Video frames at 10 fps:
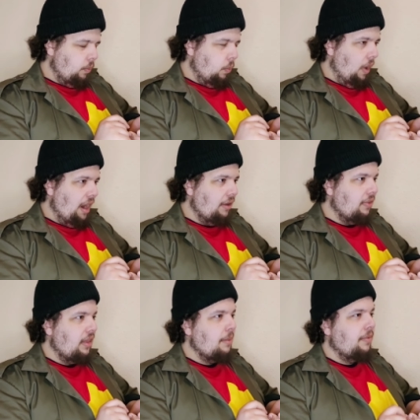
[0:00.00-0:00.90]
Why is
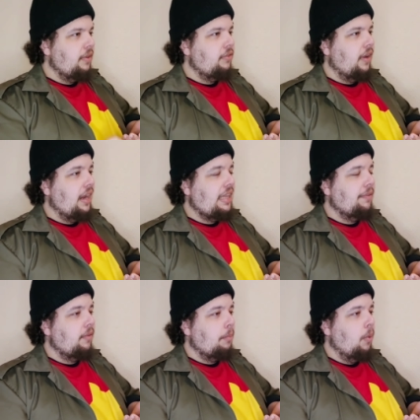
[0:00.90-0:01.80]
the name of the
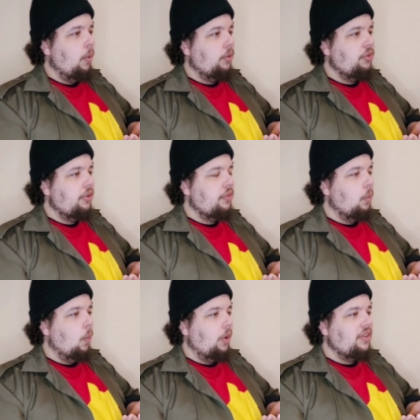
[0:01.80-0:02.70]
scientific report just the
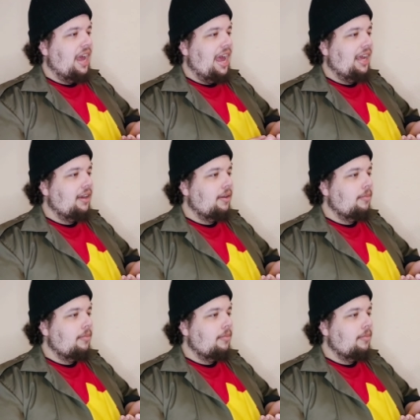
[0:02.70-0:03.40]
word egg?